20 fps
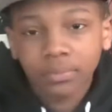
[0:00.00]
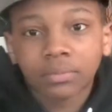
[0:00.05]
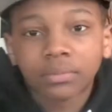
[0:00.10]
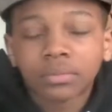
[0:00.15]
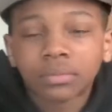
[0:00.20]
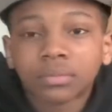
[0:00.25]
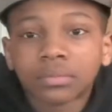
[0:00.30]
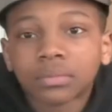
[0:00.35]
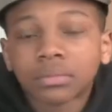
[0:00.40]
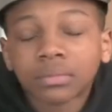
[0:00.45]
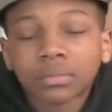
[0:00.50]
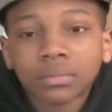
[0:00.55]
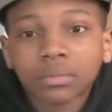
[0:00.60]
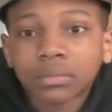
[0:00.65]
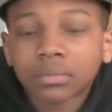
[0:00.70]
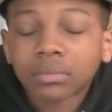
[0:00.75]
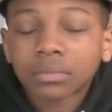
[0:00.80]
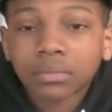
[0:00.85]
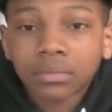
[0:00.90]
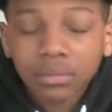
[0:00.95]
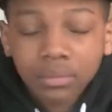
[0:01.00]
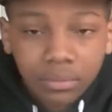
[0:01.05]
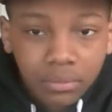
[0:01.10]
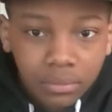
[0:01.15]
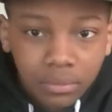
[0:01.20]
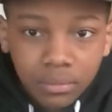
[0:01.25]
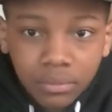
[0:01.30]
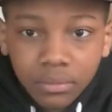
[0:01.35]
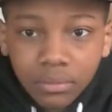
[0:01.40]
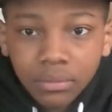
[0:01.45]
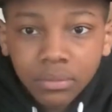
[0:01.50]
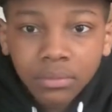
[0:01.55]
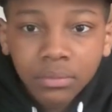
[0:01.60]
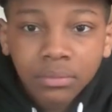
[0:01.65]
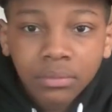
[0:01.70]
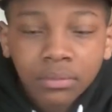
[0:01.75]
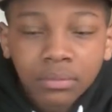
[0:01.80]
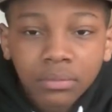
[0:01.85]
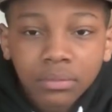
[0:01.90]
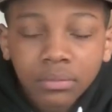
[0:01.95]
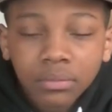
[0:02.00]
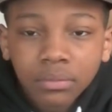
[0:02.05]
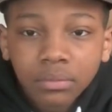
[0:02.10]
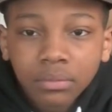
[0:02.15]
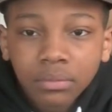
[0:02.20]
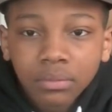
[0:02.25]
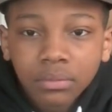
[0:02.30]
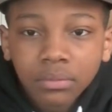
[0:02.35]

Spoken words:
[no speech]